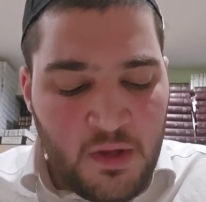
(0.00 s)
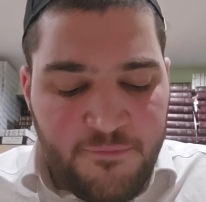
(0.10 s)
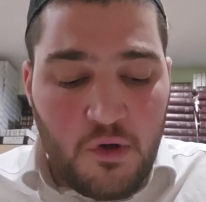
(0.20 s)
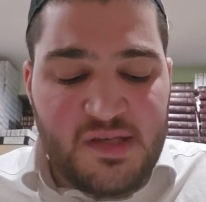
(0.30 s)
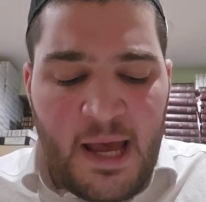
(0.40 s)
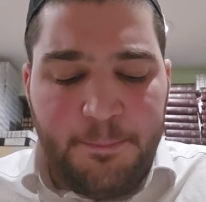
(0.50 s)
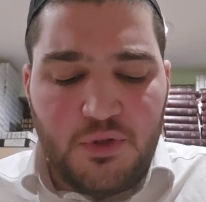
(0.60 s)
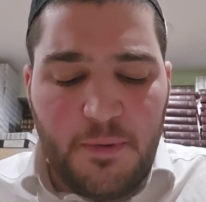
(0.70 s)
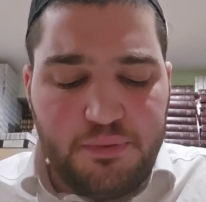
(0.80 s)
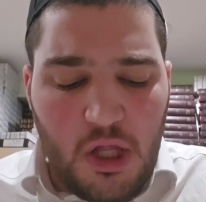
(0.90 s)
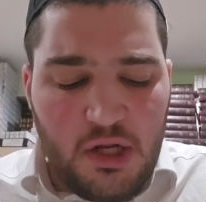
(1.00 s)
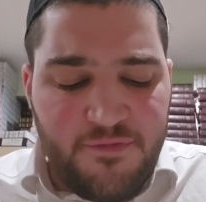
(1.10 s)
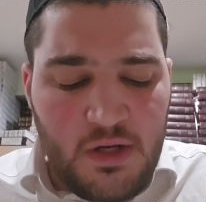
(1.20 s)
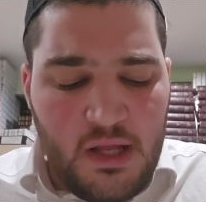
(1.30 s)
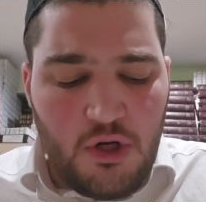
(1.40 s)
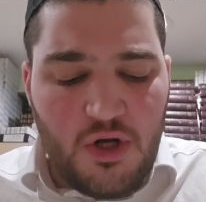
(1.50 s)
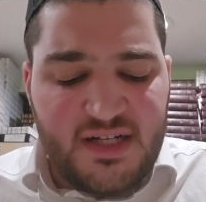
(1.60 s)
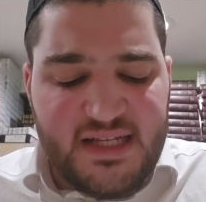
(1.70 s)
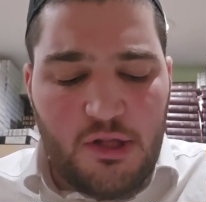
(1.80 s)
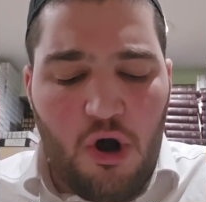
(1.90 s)
For example, the blood of an inner
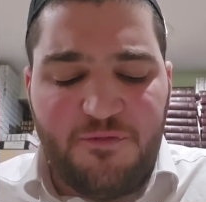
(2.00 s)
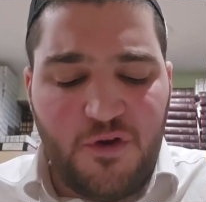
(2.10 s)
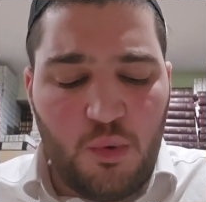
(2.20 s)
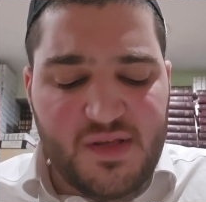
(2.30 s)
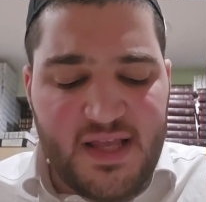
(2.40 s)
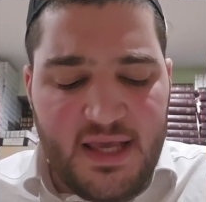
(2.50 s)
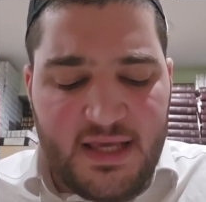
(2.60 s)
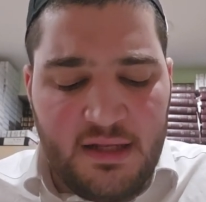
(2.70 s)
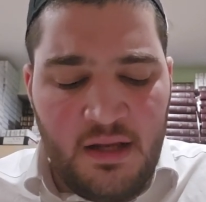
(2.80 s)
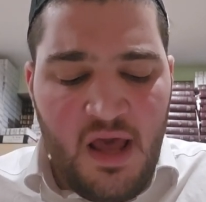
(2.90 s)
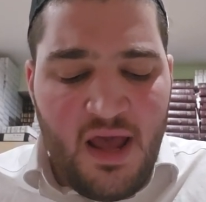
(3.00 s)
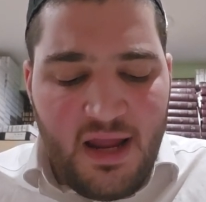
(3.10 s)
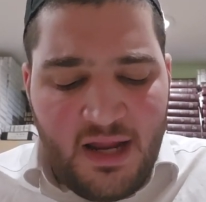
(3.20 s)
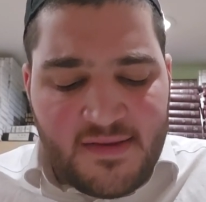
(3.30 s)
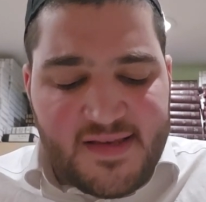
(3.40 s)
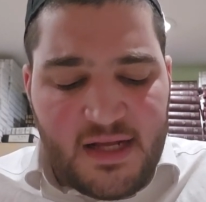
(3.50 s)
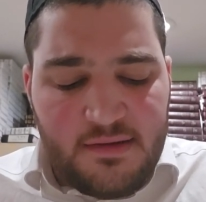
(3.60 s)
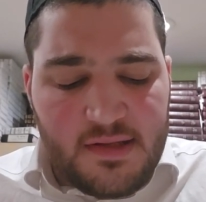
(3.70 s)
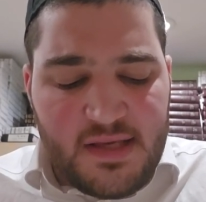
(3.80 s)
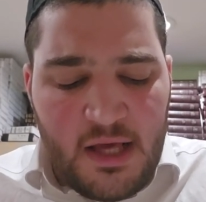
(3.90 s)
chatat offering was taken inside
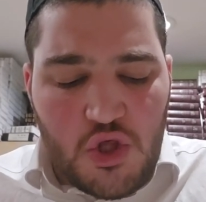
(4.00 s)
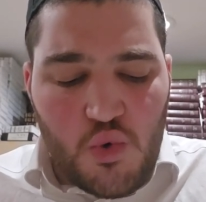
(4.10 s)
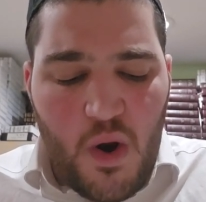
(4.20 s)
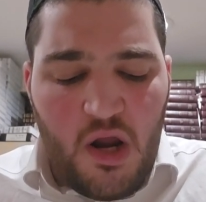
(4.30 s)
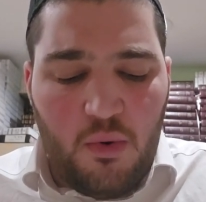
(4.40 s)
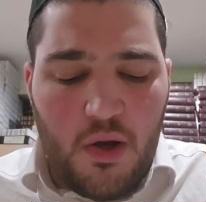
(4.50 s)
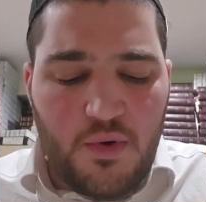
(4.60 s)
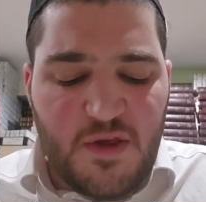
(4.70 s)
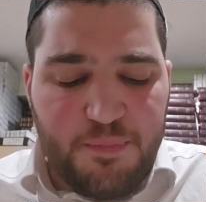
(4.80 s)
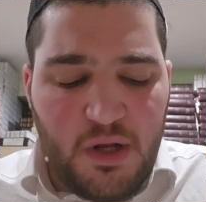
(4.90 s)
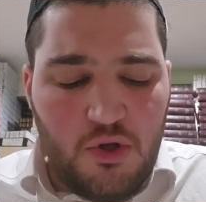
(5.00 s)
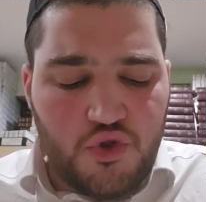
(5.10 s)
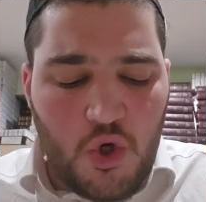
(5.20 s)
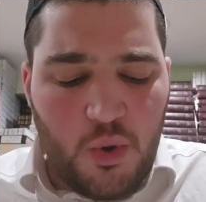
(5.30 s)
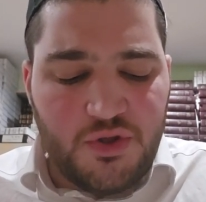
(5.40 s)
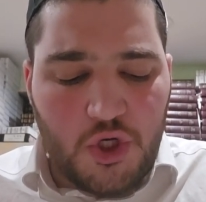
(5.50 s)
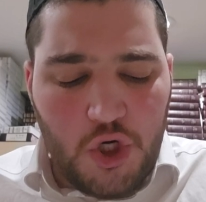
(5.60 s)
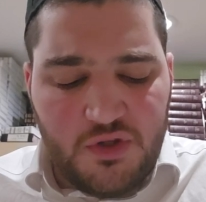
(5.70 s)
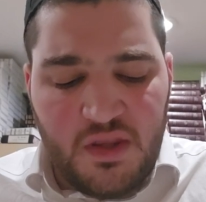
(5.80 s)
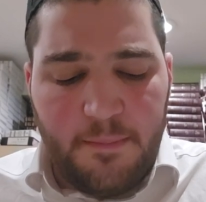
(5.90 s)
the sanctuary, where it was sprinkled toward the
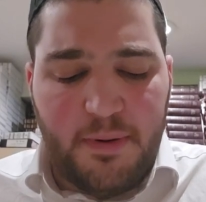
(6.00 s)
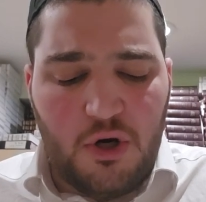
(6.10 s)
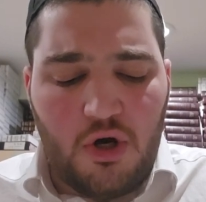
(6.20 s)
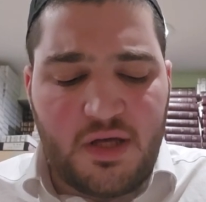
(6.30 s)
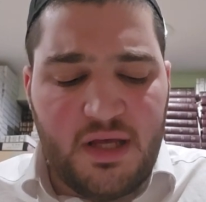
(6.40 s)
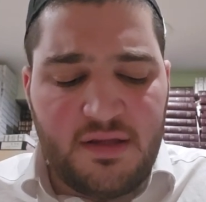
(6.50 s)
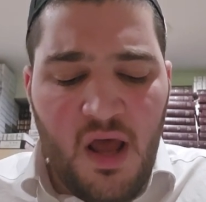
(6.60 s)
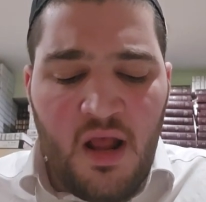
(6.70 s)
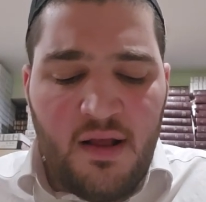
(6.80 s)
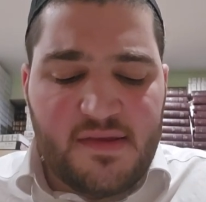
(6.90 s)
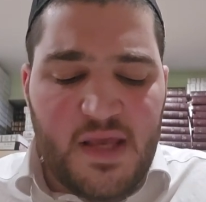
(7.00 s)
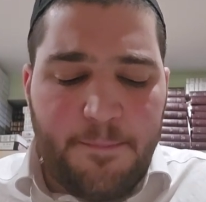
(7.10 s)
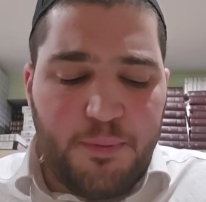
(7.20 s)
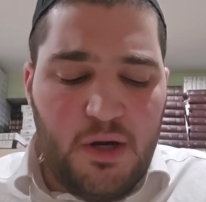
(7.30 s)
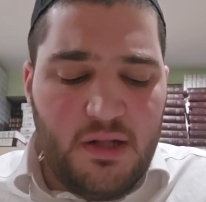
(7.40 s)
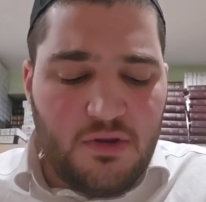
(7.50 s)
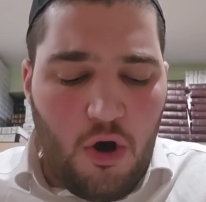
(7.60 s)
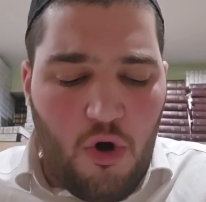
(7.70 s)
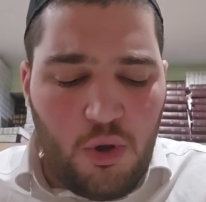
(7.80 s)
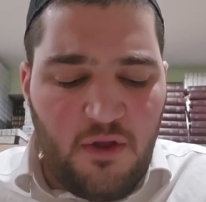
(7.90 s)
curtain, the parochet, that separated the
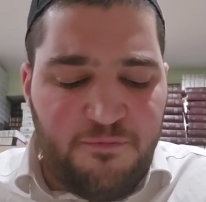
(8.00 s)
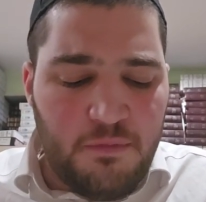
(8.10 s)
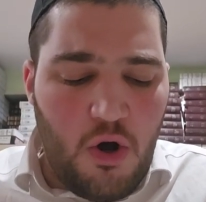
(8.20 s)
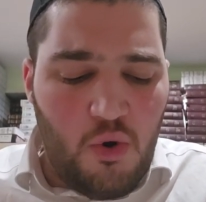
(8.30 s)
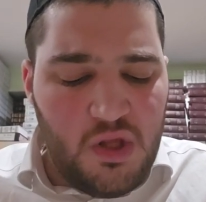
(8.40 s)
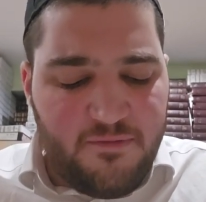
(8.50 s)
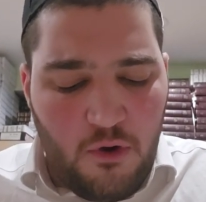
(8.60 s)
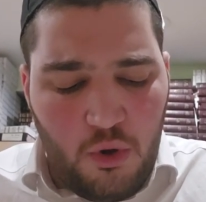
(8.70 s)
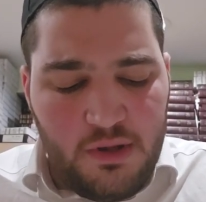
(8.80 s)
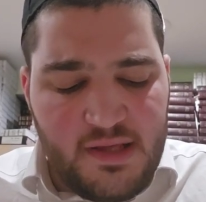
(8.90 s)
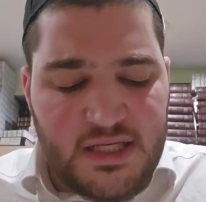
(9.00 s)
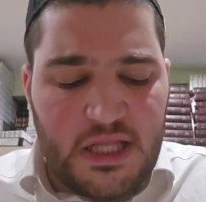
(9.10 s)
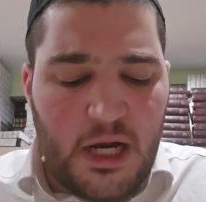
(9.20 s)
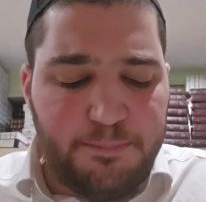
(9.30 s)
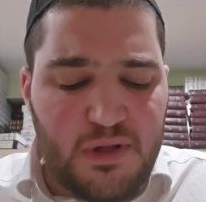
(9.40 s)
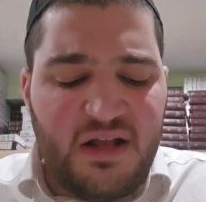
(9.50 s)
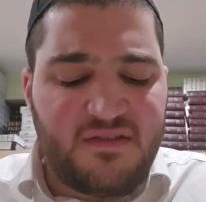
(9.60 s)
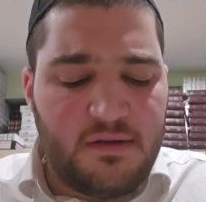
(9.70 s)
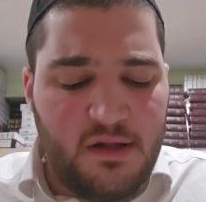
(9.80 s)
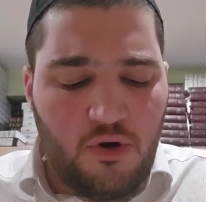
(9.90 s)
holy from the holy of holies, and then applied
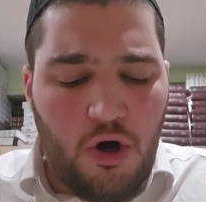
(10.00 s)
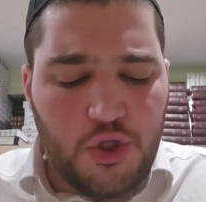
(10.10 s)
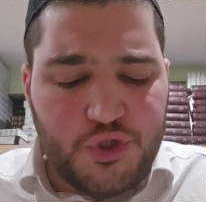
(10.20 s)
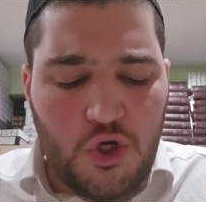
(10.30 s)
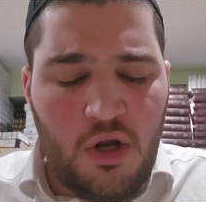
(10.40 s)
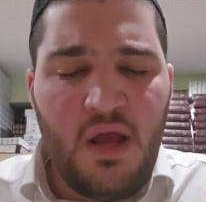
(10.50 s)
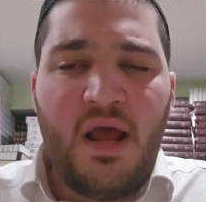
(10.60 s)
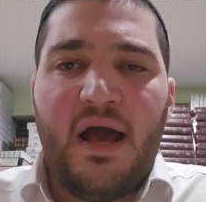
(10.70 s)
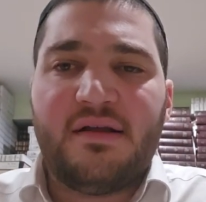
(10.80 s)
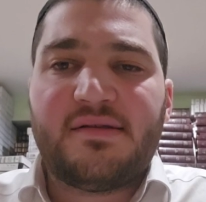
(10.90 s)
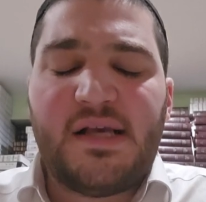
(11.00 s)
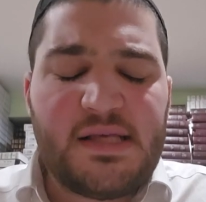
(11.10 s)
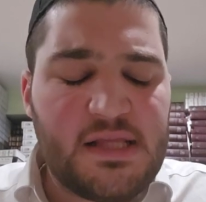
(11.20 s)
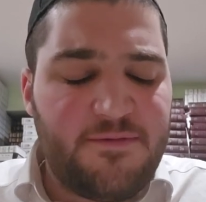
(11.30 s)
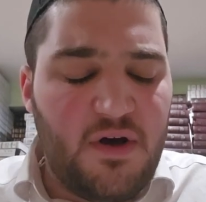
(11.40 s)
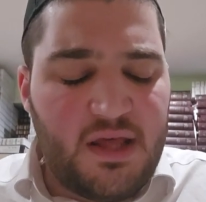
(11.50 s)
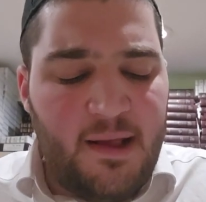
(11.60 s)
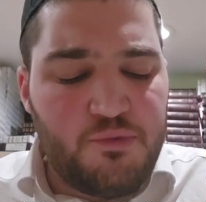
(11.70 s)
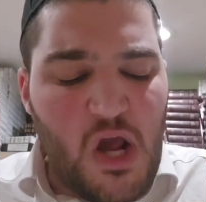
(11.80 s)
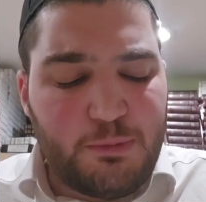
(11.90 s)
to the inner altar, as it says in
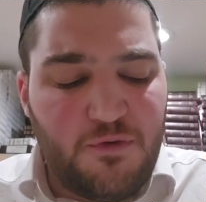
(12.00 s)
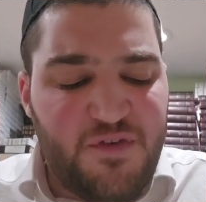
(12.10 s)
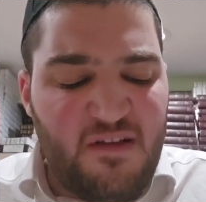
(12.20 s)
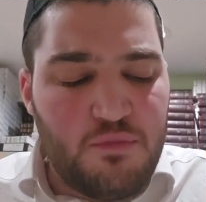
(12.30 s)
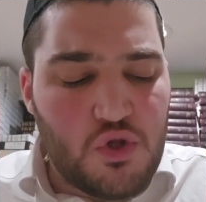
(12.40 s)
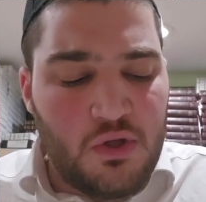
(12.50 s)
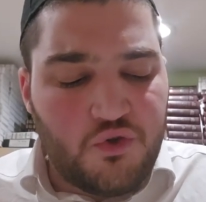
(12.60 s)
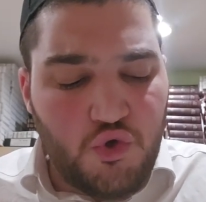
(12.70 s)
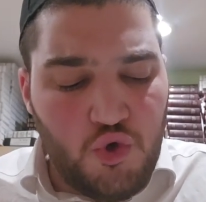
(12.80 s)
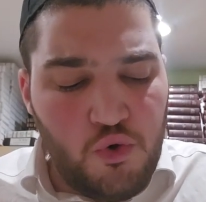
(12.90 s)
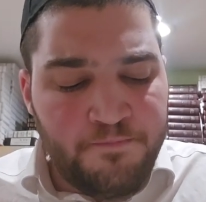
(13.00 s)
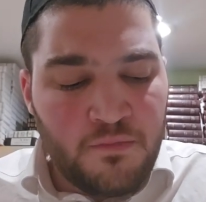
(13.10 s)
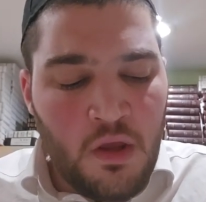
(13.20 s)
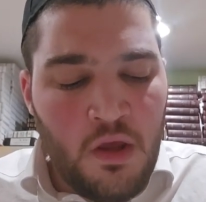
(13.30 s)
Zvachim, chapter 5, Mishnah 2.